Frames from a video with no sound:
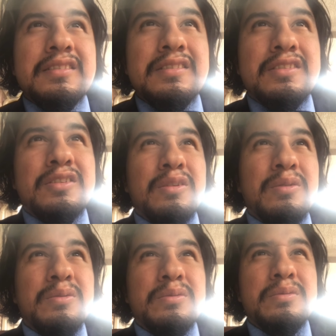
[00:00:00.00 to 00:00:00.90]
So
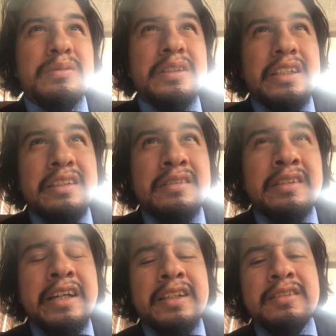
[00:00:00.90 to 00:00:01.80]
yeah,
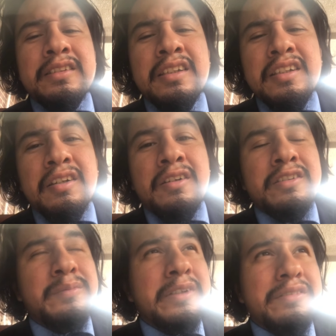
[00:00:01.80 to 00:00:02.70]
I had to delete all
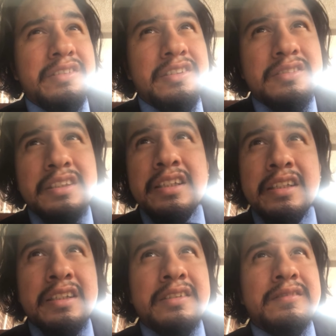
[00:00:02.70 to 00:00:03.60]
of my videos that I
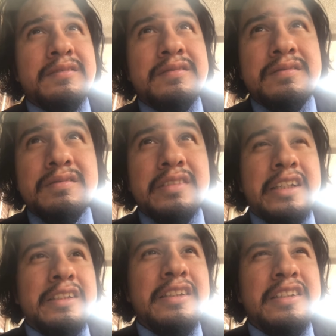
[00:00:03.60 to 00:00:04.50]
had.
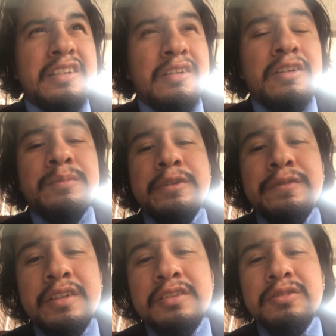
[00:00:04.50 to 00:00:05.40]
I deleted all my
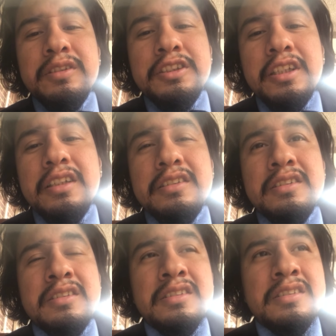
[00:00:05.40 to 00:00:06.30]
fucking screenshots.
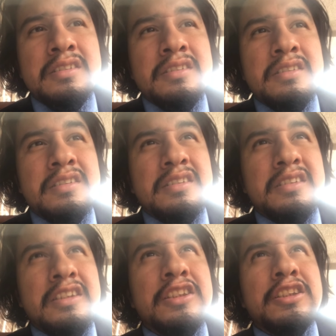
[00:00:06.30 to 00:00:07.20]

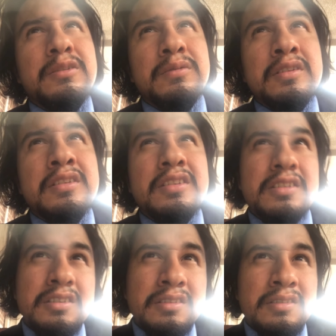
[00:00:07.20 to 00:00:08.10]
This shit was
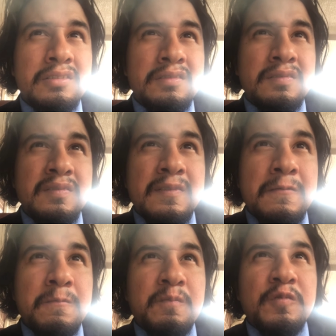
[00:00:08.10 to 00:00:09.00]

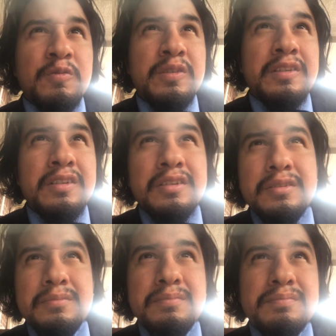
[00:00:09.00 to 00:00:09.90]
one of the
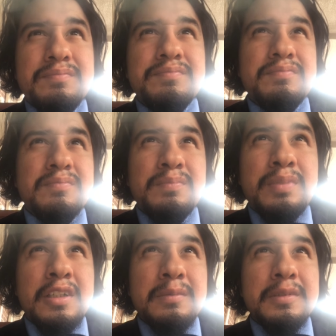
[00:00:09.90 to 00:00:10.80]

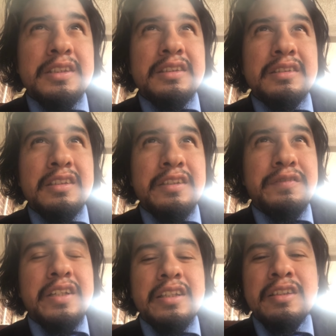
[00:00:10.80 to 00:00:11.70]
probably, if
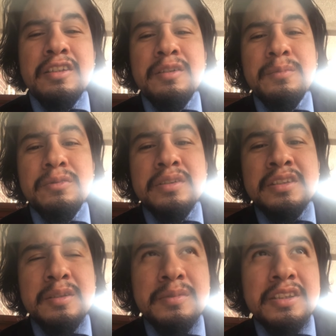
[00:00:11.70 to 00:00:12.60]
not the number one
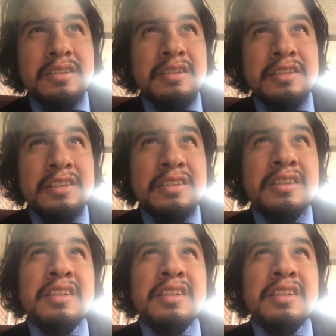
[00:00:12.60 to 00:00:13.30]
subject on here.